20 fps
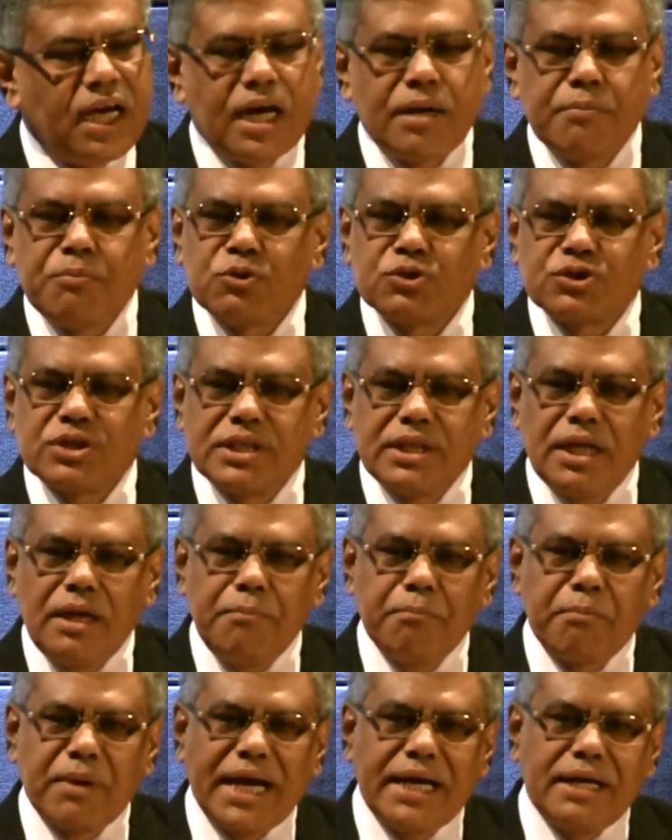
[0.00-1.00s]
and mostly
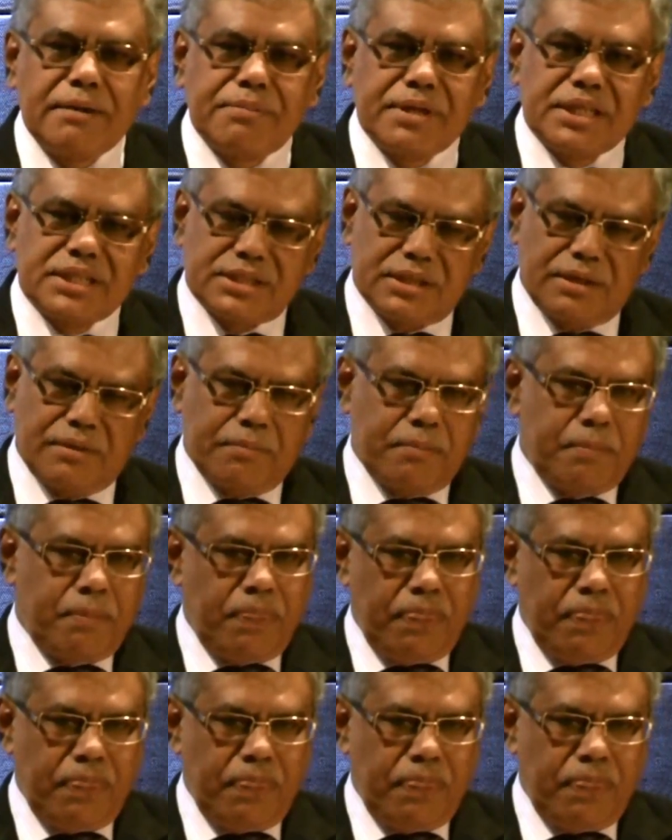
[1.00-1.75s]
the blind person.